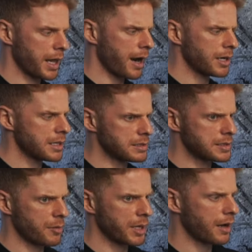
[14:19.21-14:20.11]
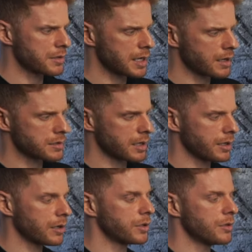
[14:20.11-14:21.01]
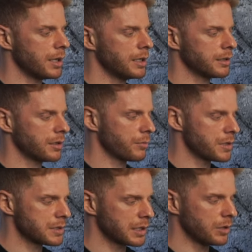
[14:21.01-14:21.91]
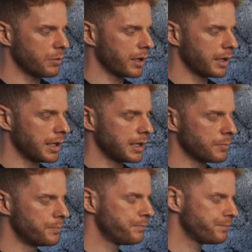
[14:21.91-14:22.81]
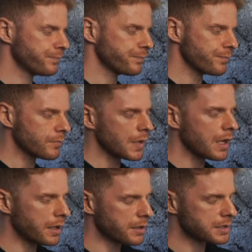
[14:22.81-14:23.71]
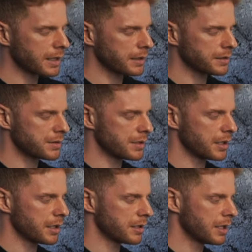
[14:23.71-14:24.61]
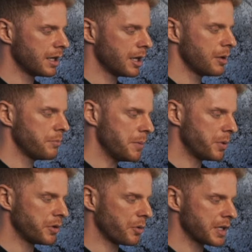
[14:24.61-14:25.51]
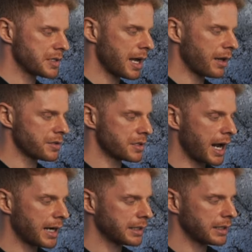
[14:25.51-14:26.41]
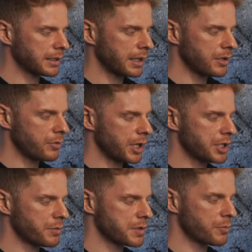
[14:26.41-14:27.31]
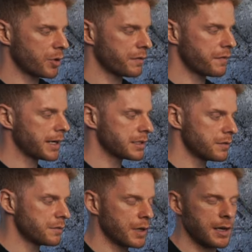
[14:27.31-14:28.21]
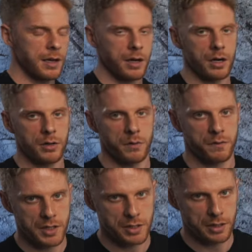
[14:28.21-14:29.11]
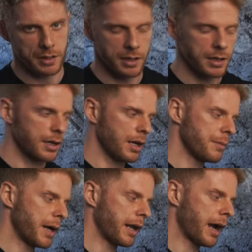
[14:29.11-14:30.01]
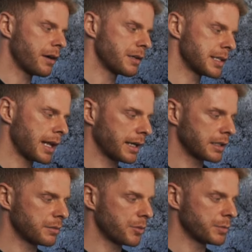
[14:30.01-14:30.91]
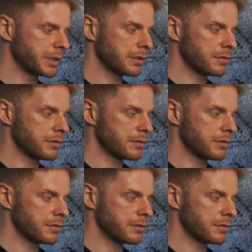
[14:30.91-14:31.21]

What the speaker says: Larry, tell me how sales are. Are you hitting the numbers that you want to hit? Are you selling to the people you want to sell? Is there anything that you wish was more effective or efficient about how you're selling at the moment?